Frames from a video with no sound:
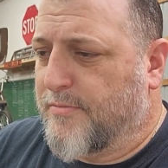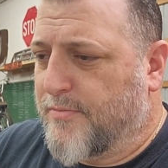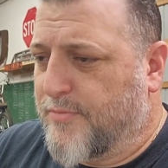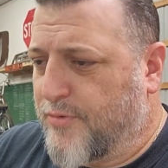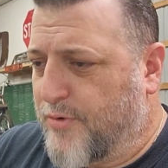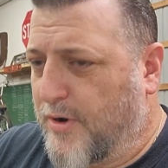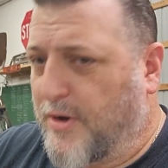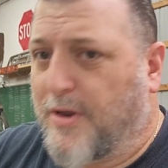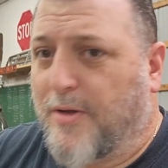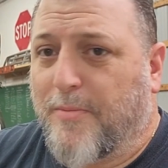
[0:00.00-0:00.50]

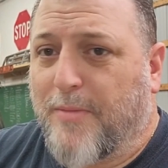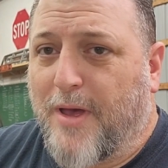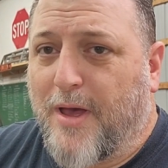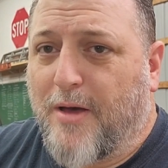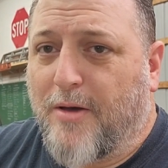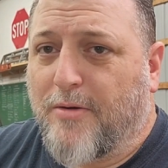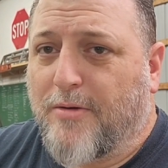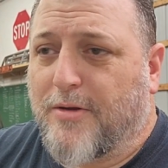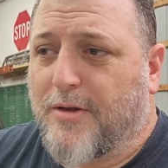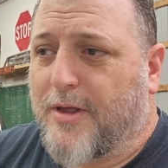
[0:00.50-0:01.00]
bring them
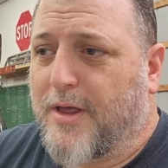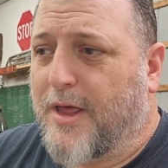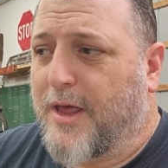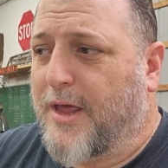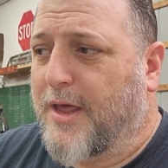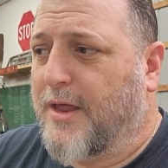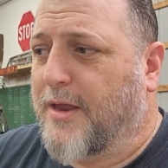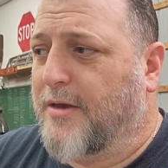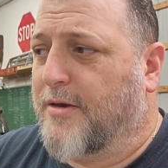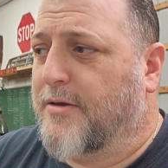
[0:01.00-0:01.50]
out,
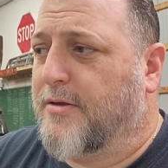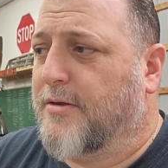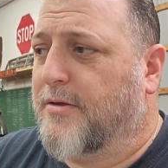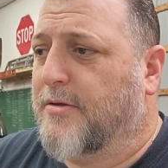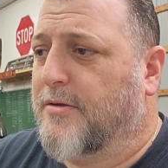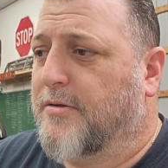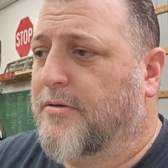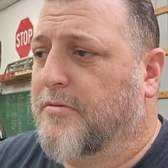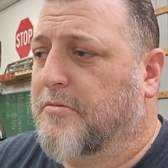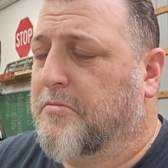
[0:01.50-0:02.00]
and
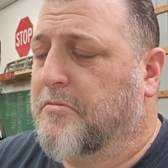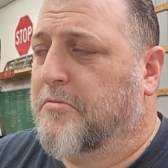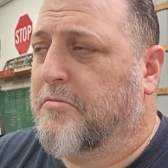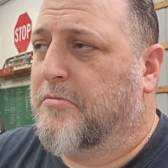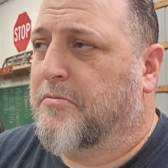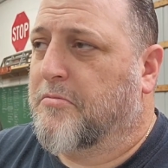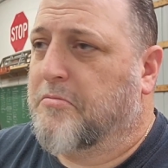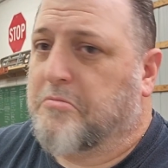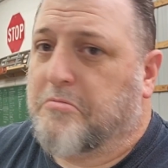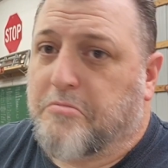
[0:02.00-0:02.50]

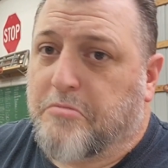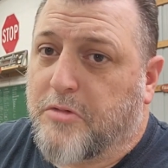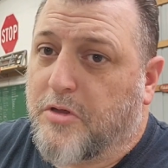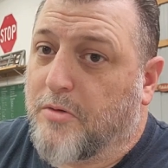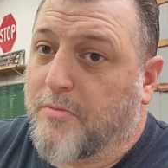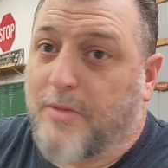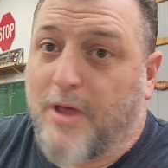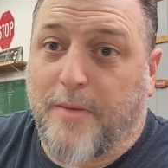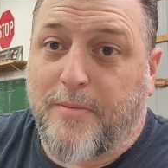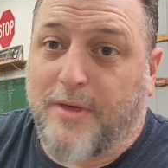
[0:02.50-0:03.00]

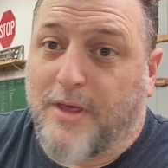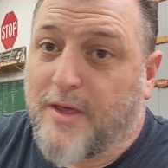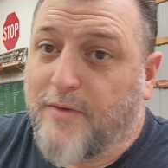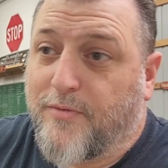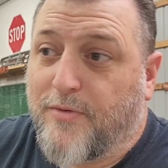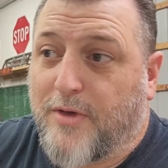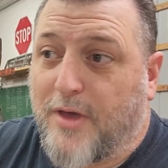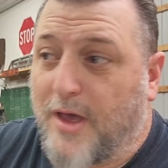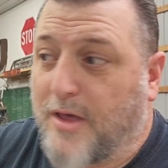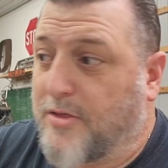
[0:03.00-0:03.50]
maybe give
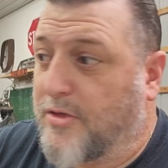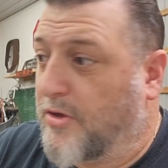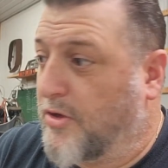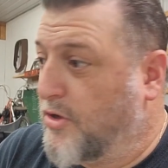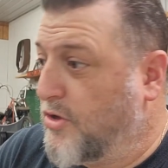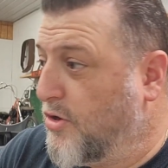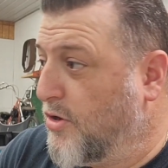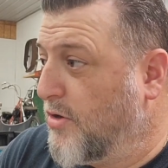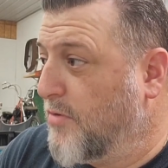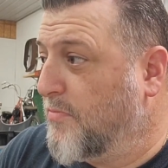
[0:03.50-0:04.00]
you guys a
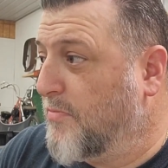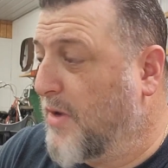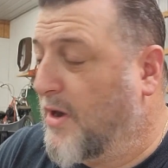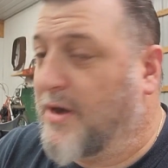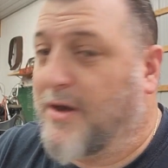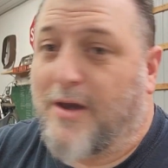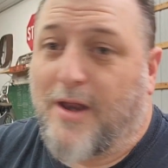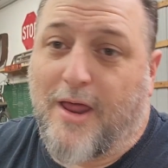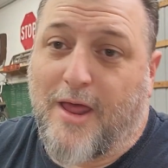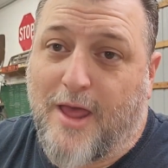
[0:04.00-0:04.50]
good
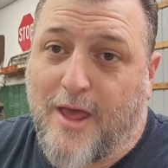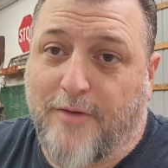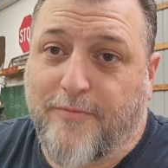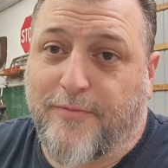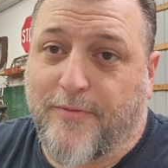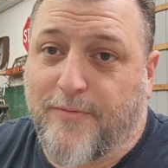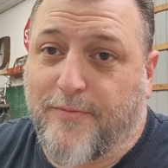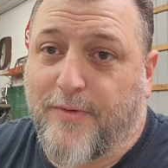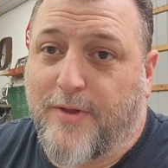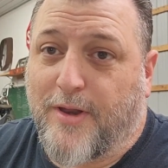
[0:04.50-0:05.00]
minute and a
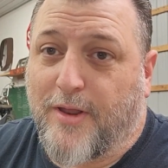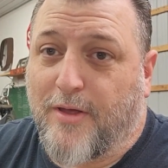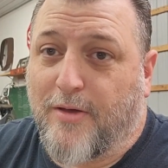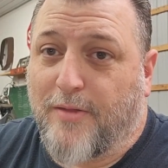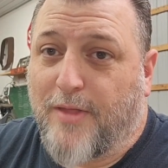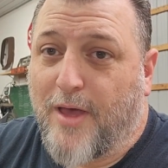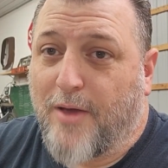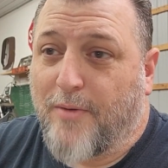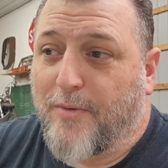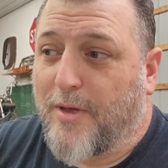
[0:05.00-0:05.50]
half of video
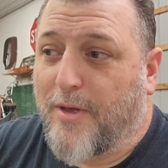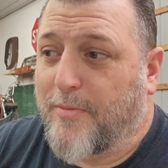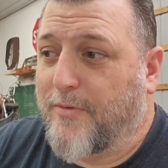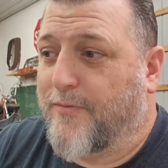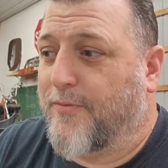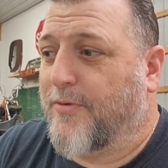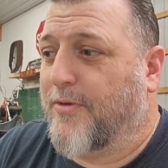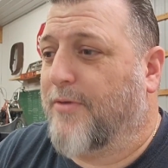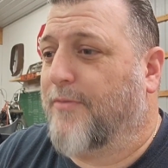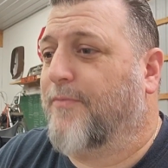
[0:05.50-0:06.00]
that way
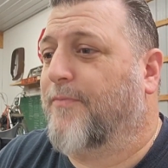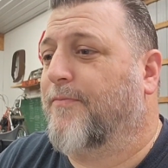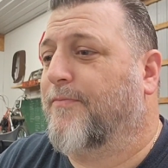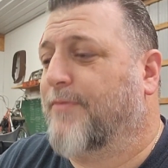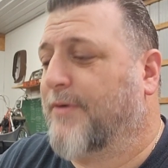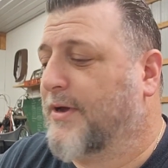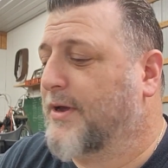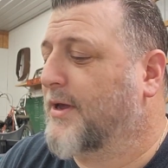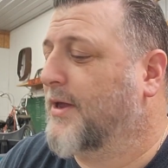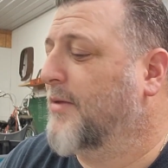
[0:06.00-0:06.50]
before the
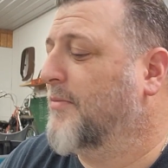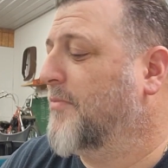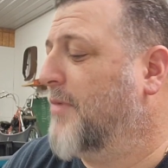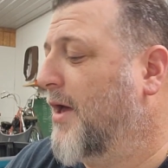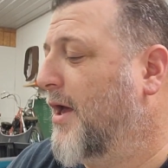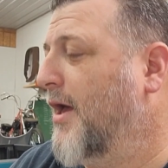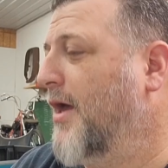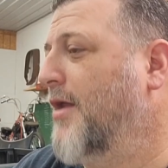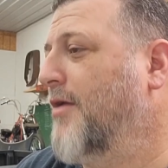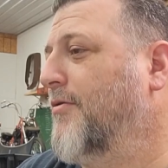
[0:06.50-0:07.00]
freaking
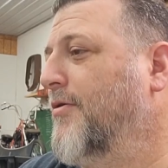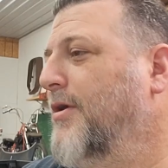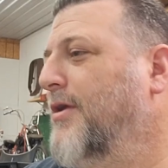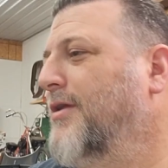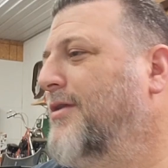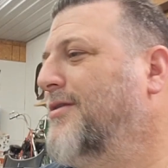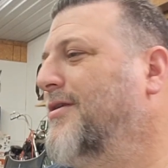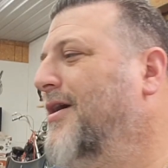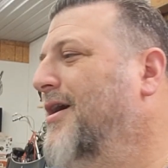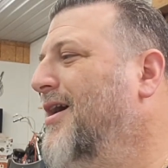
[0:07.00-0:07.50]
battery
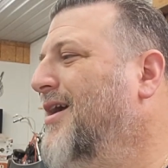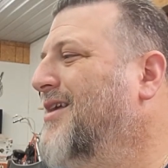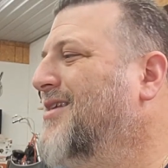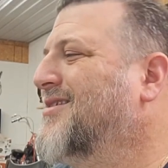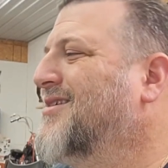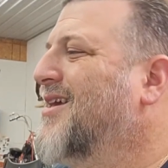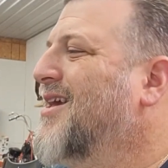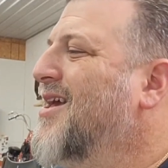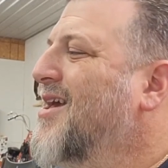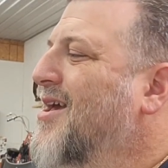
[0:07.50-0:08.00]

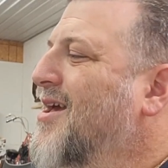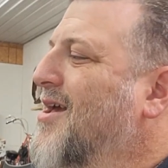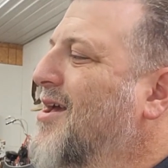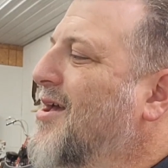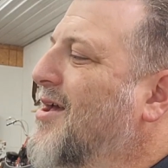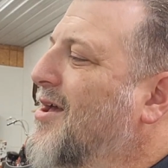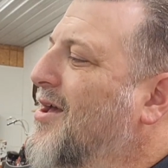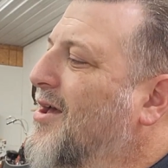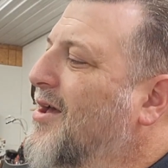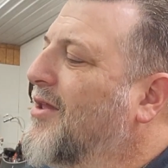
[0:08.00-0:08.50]
dies.
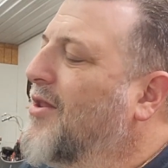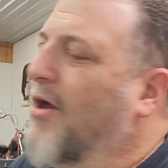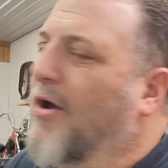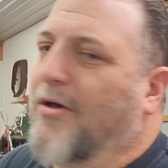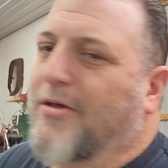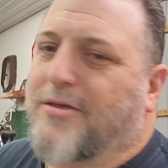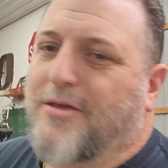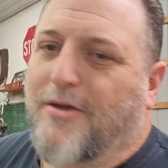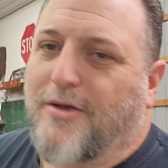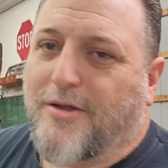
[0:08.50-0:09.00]
No,
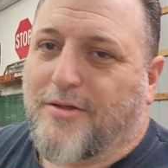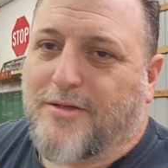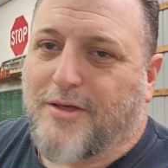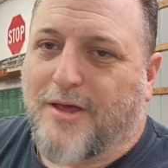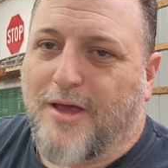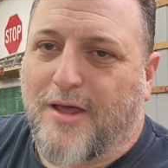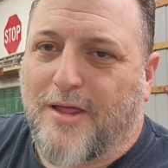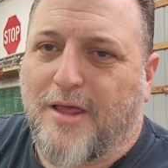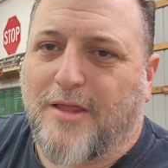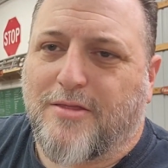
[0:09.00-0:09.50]

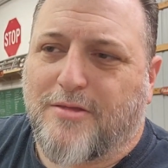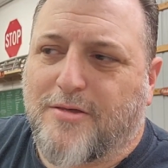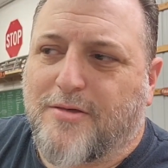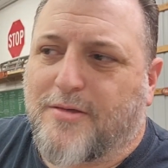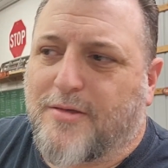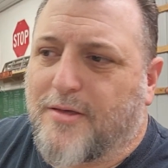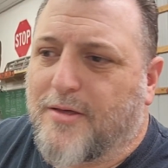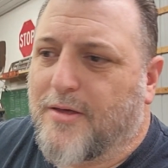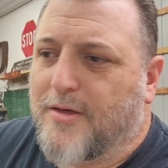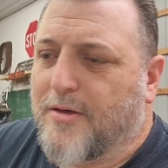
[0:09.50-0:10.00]
seriously,
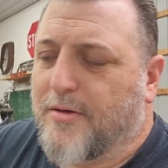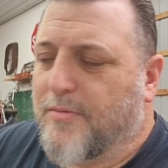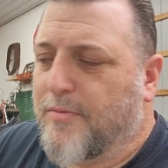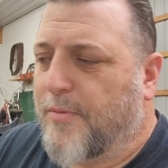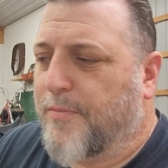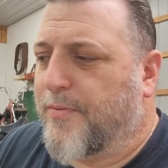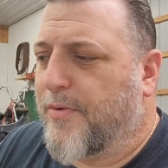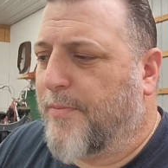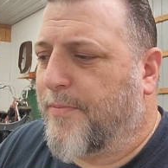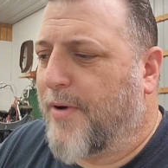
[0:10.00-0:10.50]

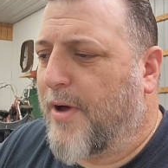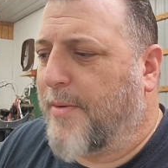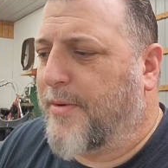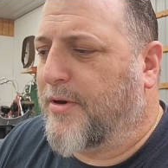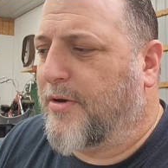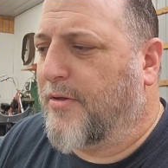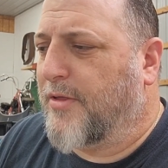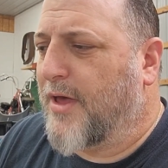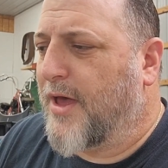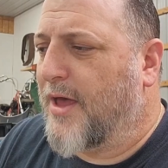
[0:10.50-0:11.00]
we'll probably
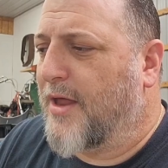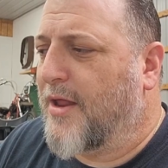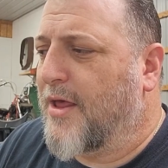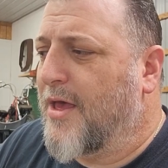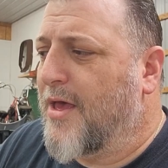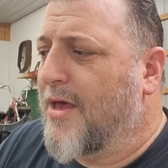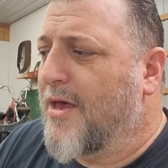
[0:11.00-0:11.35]
do that.